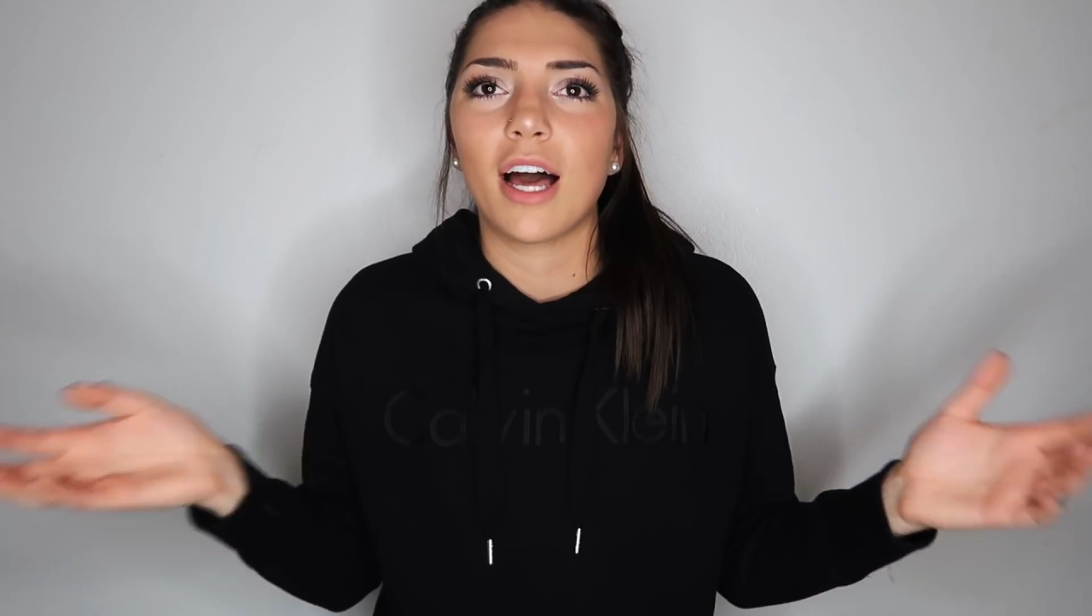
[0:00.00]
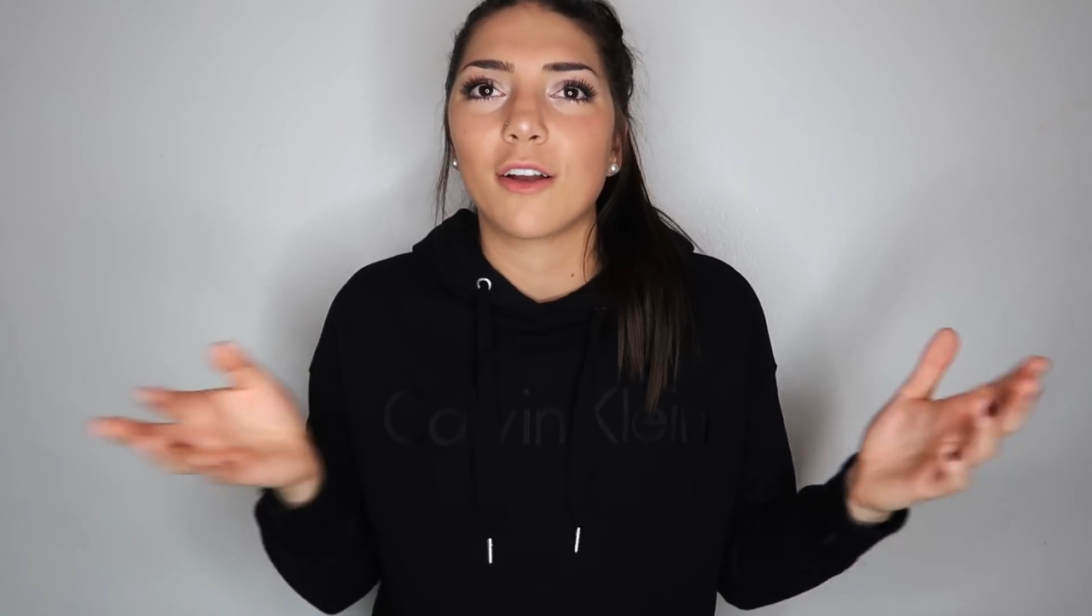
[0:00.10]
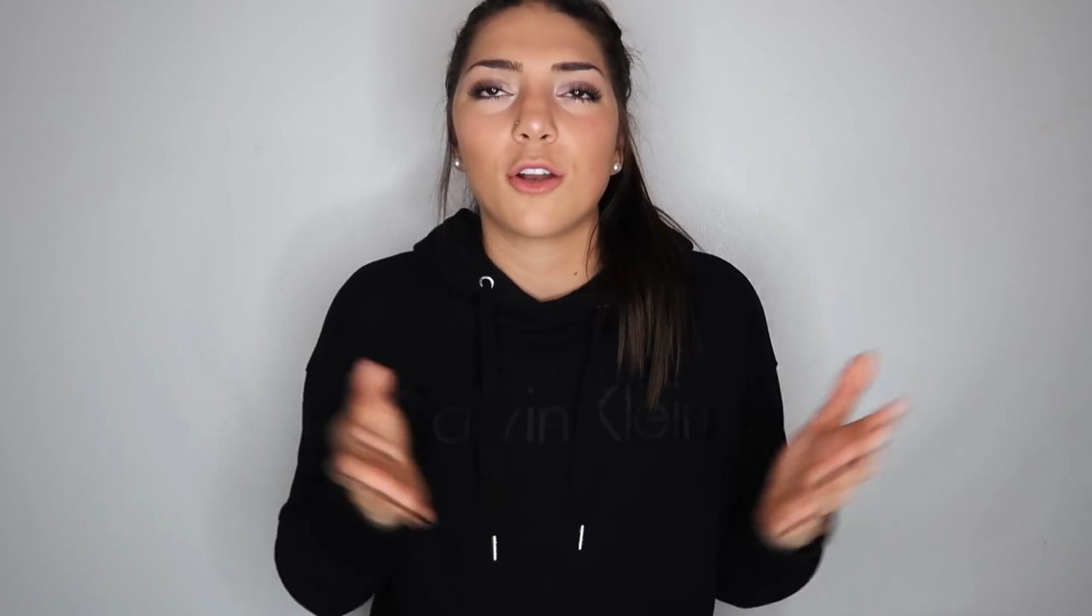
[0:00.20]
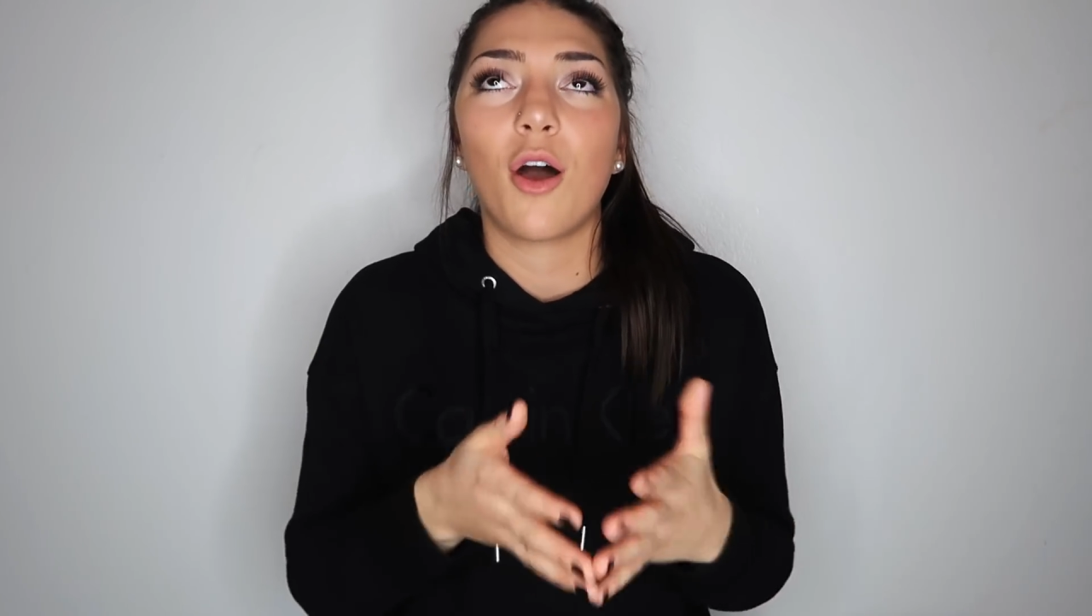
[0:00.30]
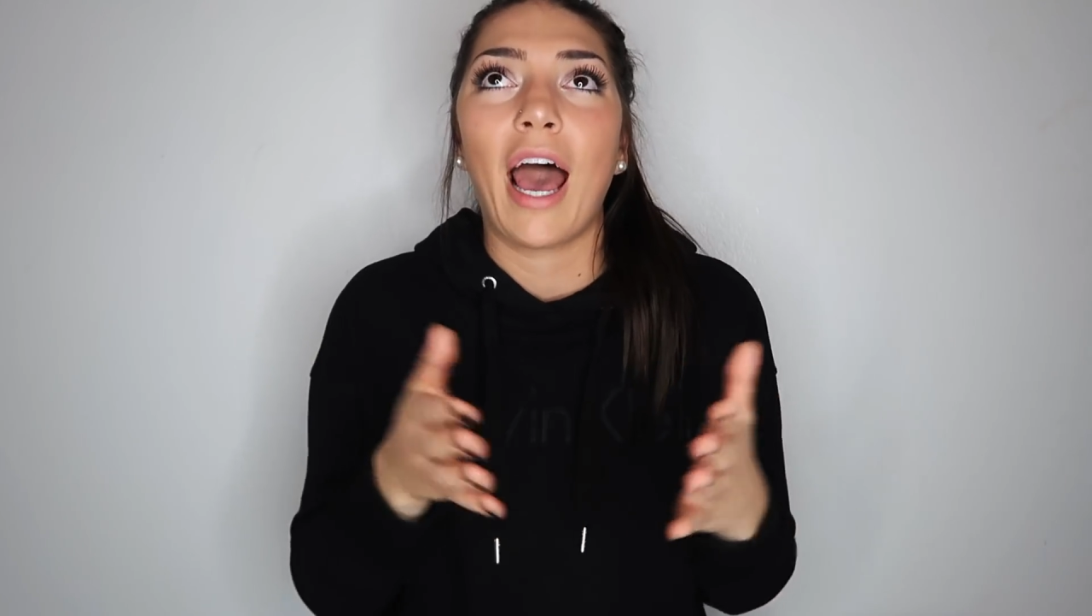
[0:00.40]
I
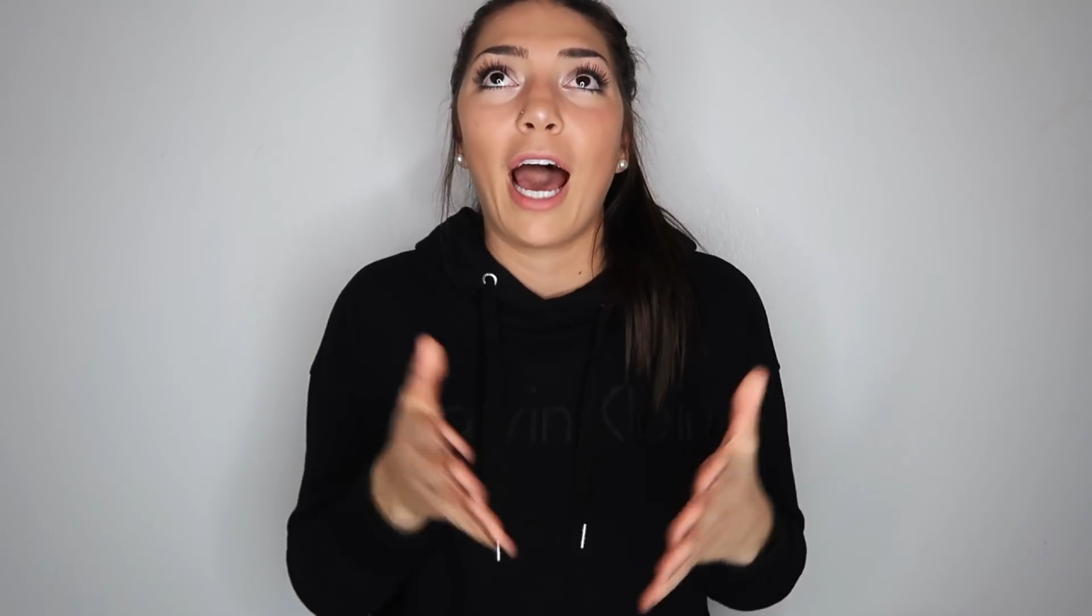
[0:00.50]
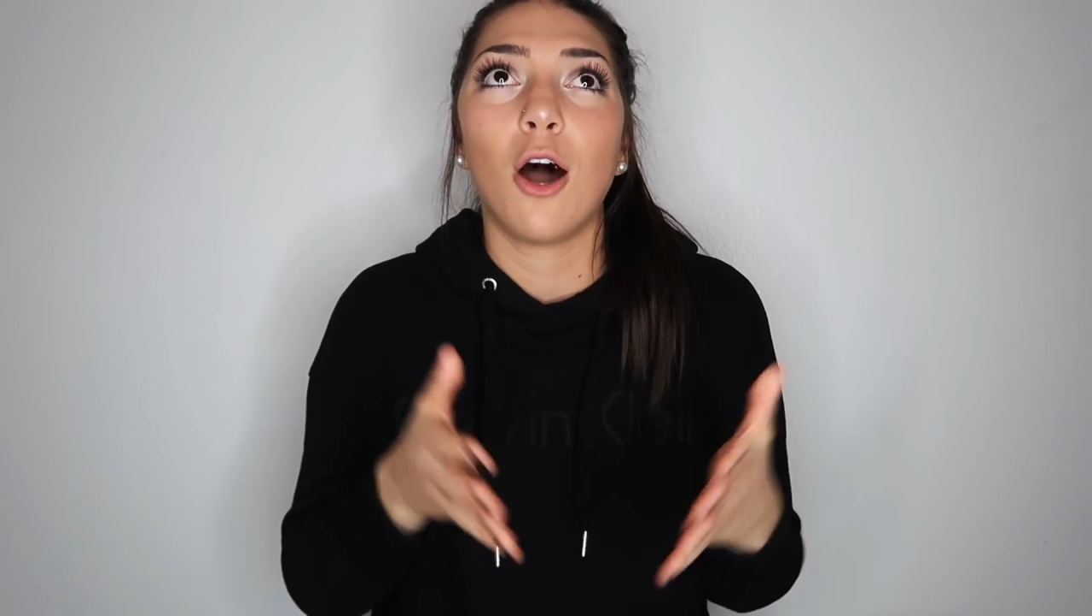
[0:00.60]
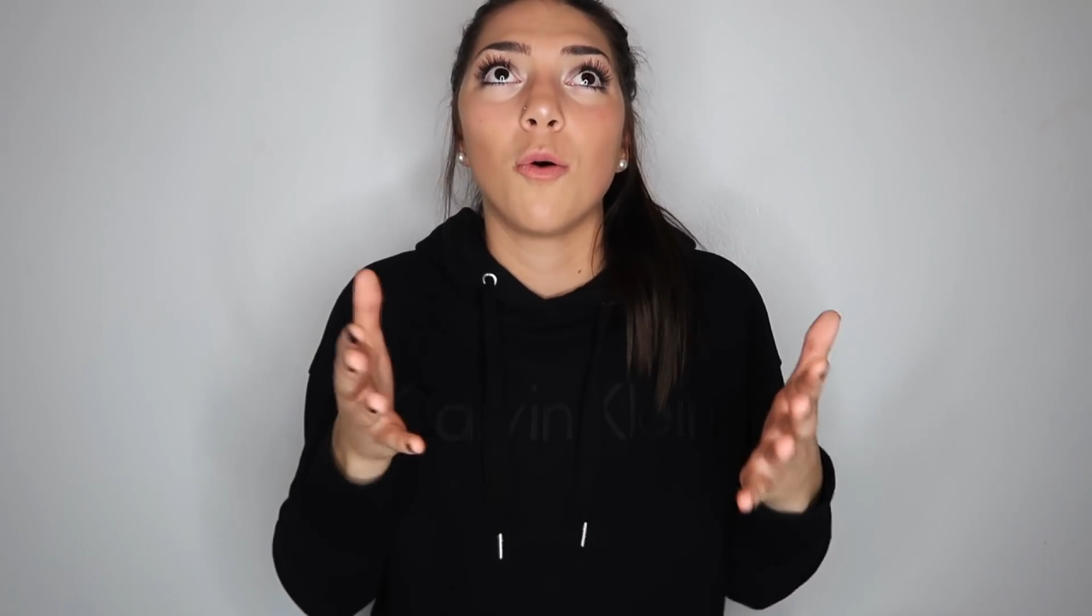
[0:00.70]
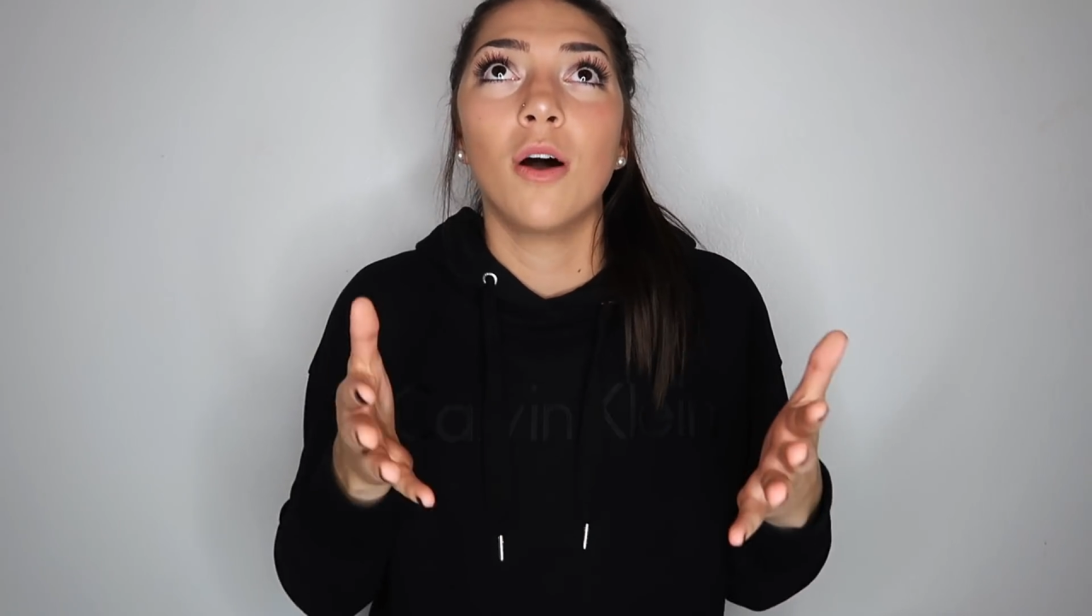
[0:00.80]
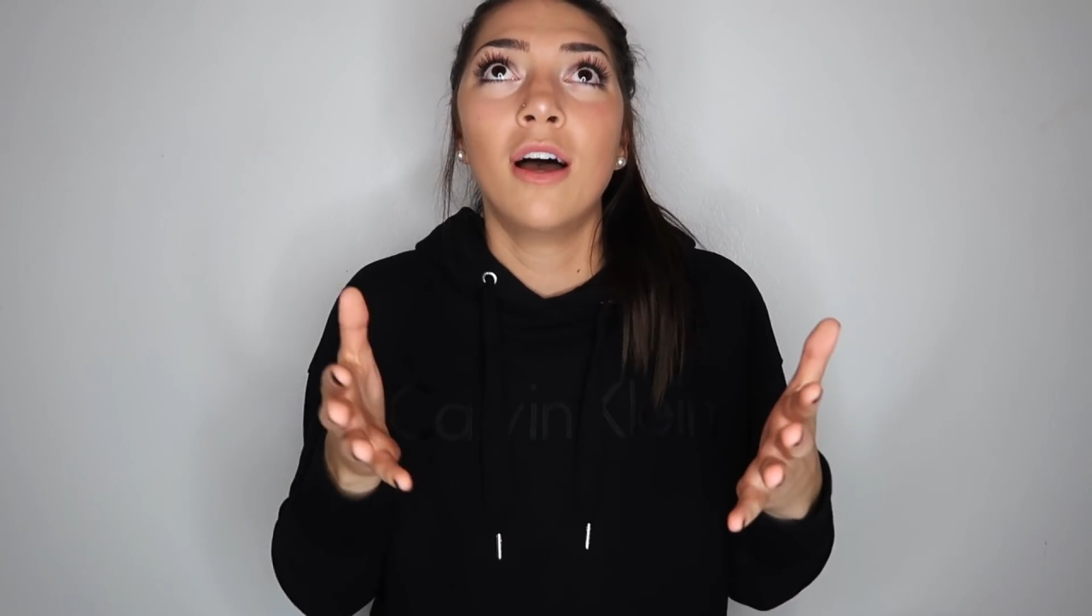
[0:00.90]
don't know
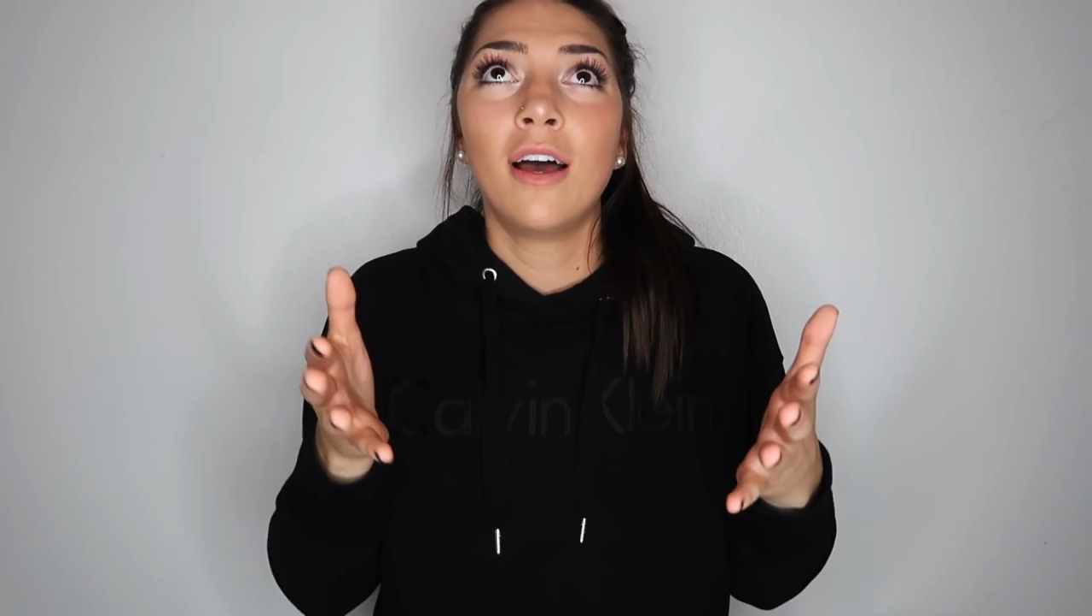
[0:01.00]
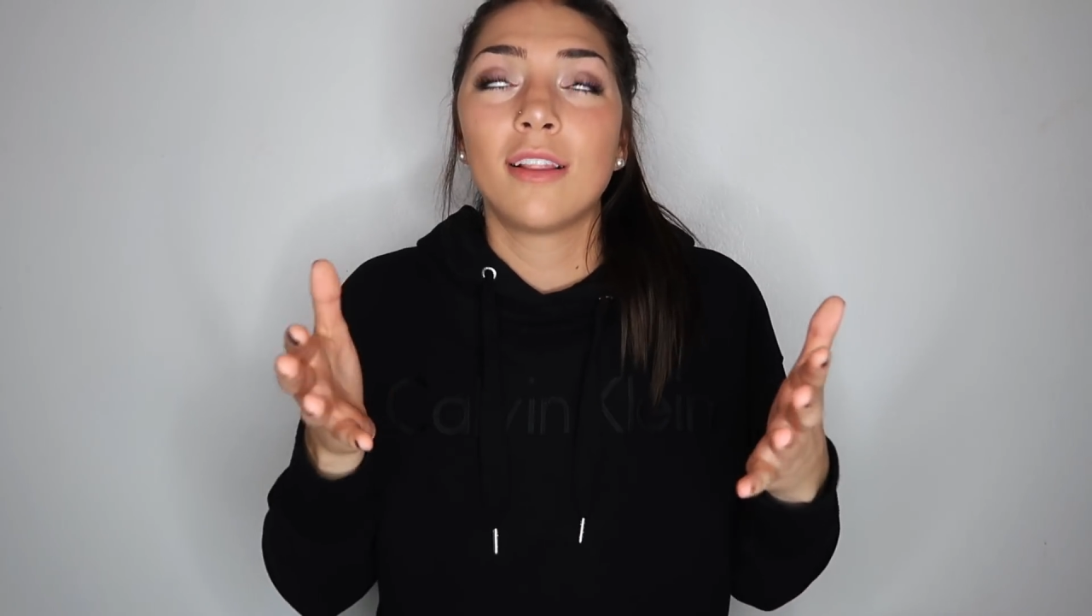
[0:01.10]
how,